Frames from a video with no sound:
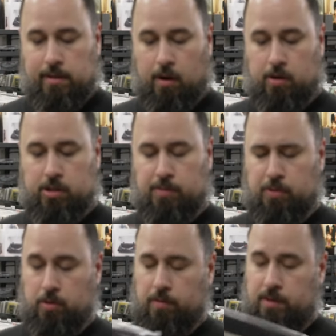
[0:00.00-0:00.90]
Artist
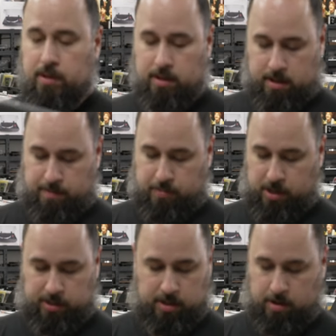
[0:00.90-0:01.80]
approved.
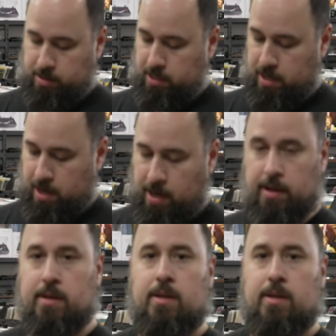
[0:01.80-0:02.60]
Pressed at RTI.